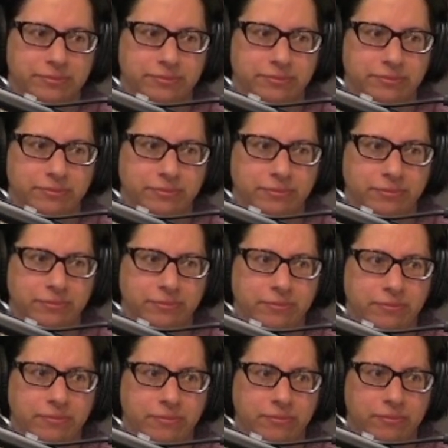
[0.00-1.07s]

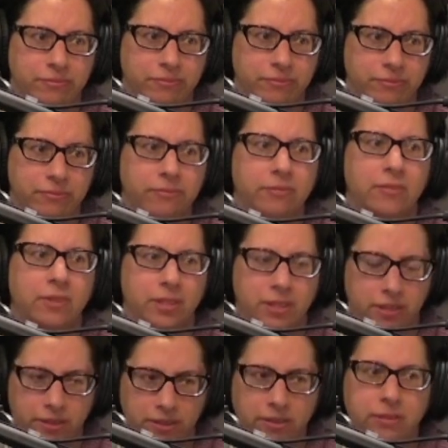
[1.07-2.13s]

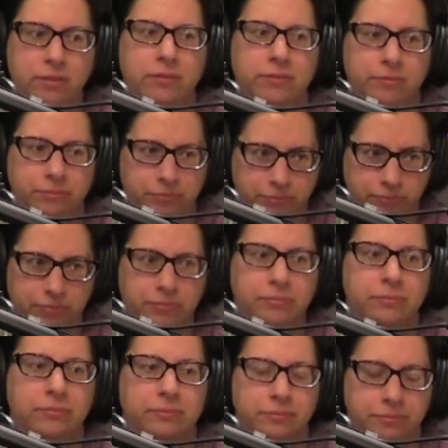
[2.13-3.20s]

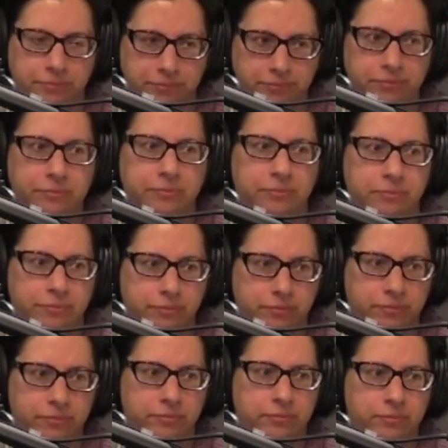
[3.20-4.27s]

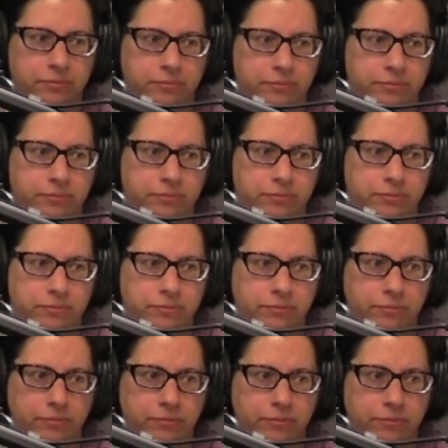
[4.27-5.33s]

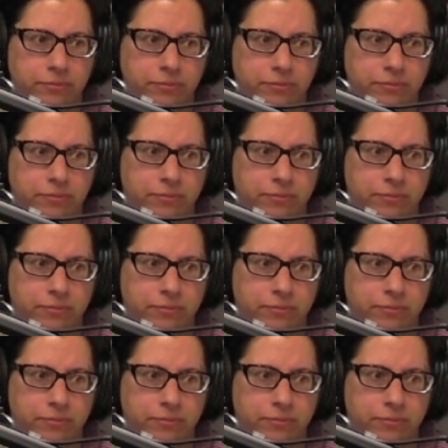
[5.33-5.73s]
(not speaking)